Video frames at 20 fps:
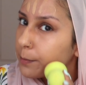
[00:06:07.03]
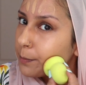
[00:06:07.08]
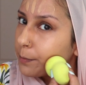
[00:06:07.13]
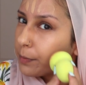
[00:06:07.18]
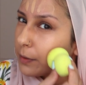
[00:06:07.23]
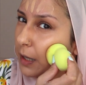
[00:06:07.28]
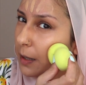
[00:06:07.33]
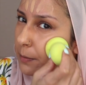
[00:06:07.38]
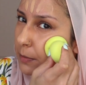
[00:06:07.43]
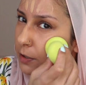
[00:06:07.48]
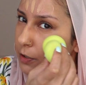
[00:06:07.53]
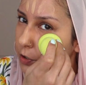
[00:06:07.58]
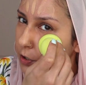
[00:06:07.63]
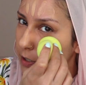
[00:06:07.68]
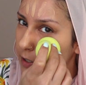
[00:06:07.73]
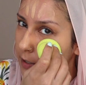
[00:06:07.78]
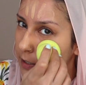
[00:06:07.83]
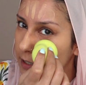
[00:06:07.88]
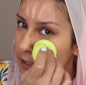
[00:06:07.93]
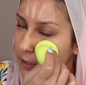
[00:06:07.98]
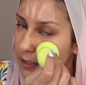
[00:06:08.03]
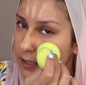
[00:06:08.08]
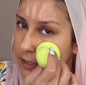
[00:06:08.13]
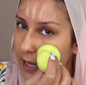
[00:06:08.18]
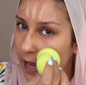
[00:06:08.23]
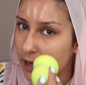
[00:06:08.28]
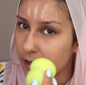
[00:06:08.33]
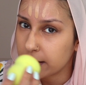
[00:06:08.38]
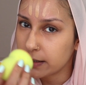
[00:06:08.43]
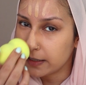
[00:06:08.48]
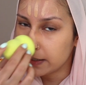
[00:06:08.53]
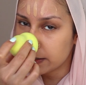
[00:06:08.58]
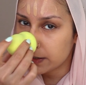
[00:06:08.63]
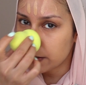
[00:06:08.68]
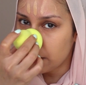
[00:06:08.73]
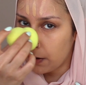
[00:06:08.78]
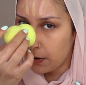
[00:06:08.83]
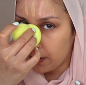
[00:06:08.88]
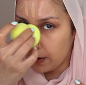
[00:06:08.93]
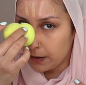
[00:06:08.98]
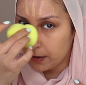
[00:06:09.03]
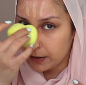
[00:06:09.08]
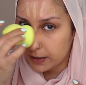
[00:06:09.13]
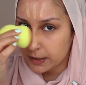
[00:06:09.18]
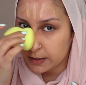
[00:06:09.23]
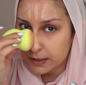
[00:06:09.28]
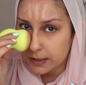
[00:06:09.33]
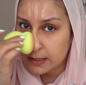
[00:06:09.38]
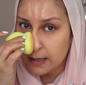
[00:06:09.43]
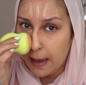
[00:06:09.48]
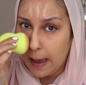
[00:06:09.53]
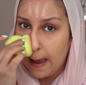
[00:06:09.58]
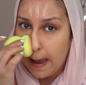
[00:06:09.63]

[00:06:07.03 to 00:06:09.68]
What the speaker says: blemishes, acne scars,